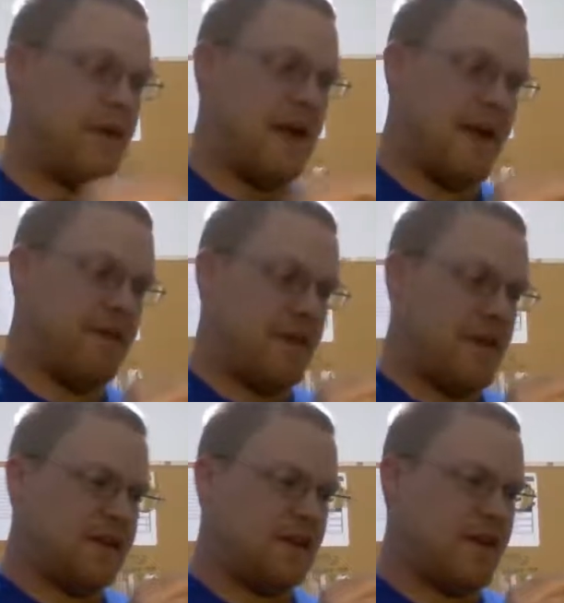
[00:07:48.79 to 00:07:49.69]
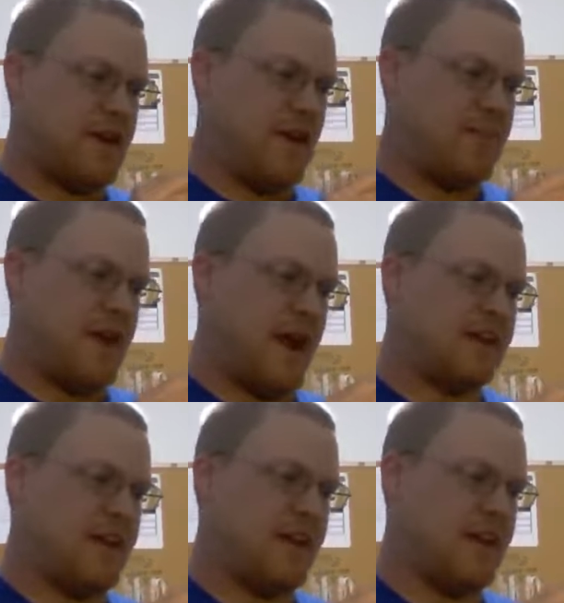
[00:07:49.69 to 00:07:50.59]
That way everything's all
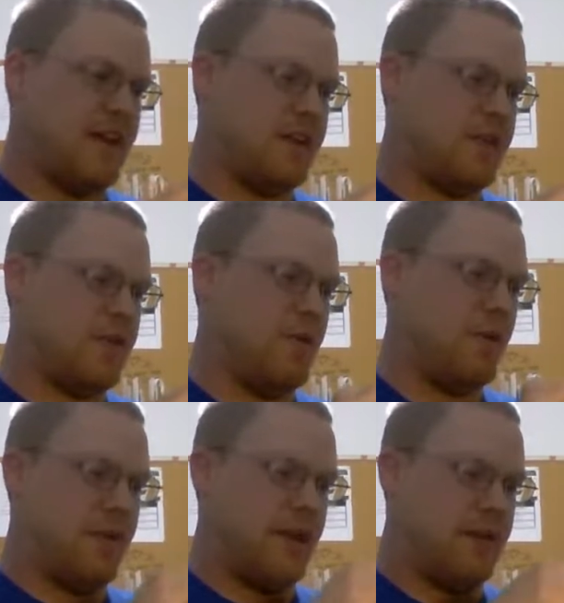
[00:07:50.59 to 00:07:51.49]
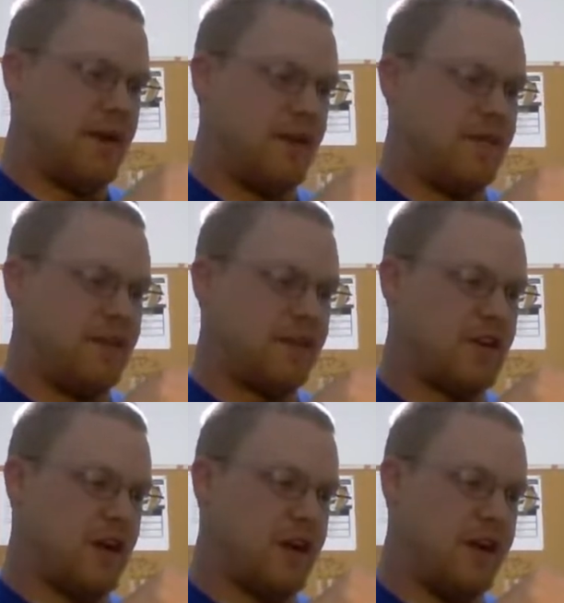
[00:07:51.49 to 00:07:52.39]
compact. And another cool thing
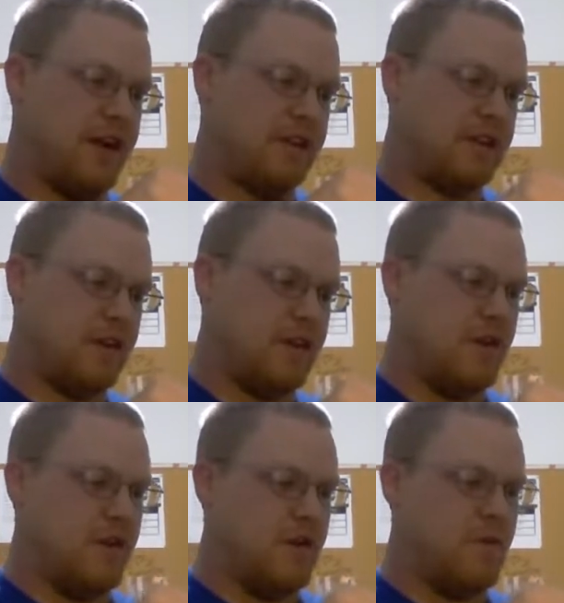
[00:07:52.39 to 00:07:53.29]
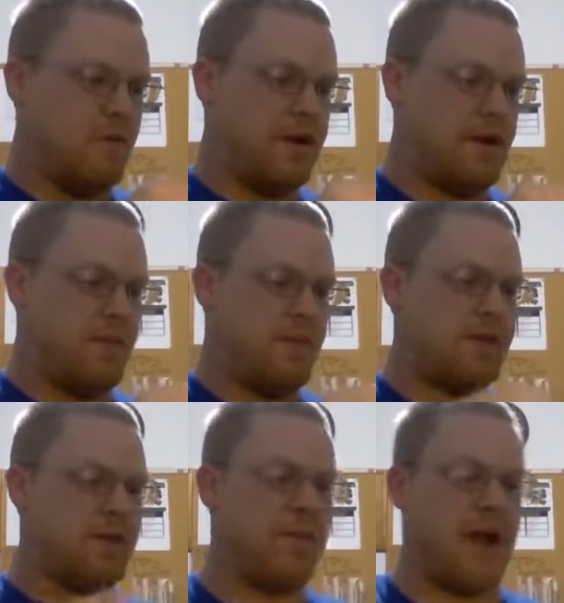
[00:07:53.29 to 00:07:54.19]
about this car is when
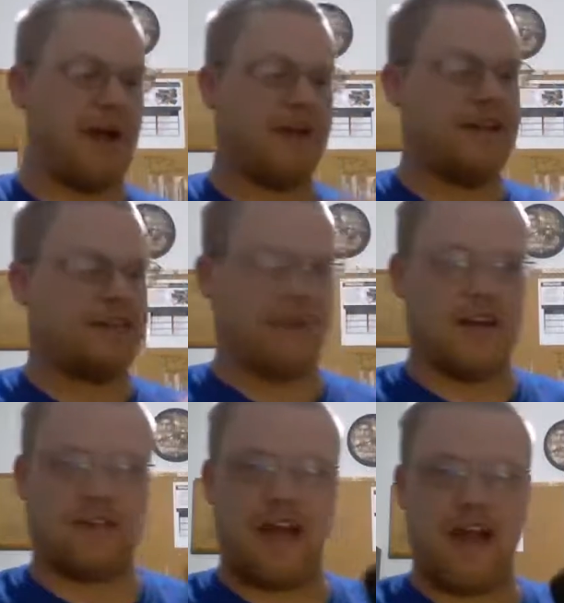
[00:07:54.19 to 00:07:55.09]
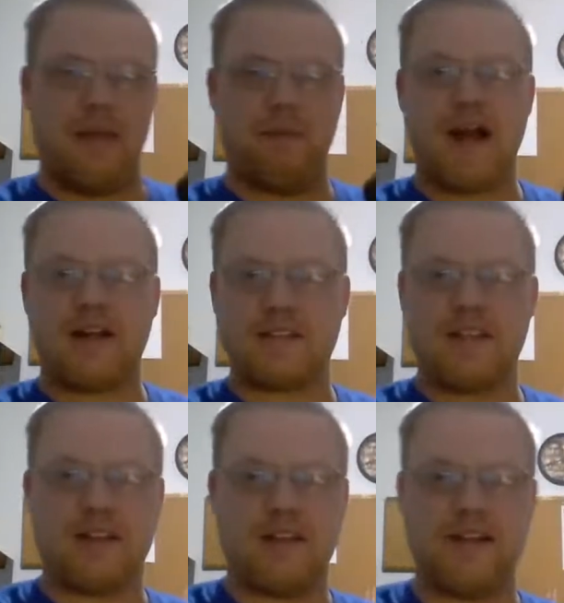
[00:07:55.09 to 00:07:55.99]
you put the batteries in a tight
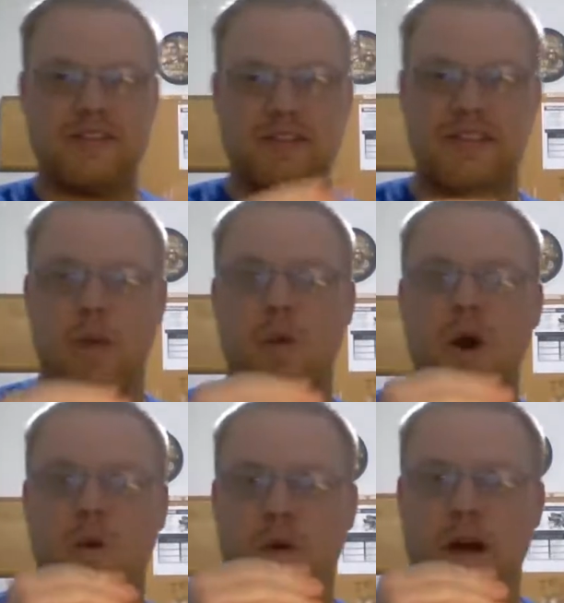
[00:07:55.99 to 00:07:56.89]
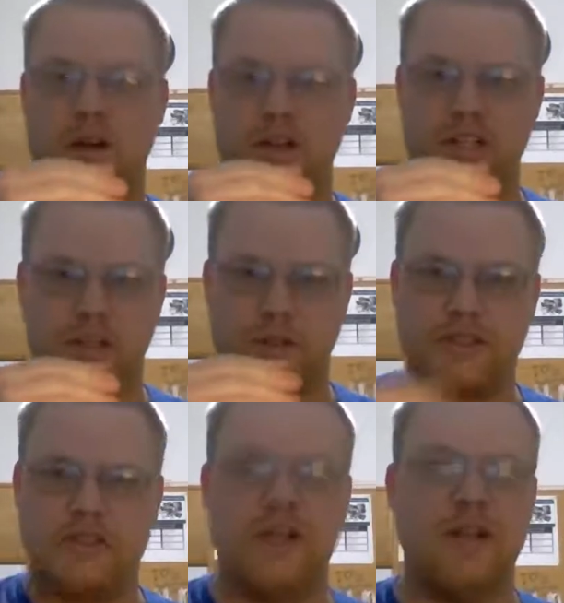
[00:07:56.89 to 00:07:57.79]
box like this, they won't work
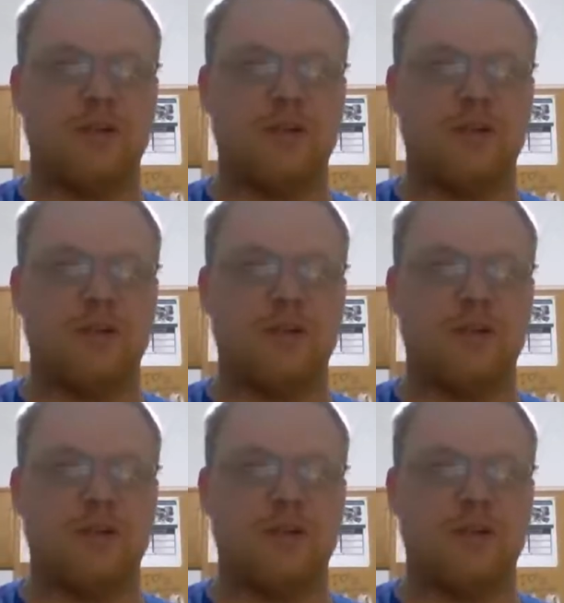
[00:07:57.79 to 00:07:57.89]
loose.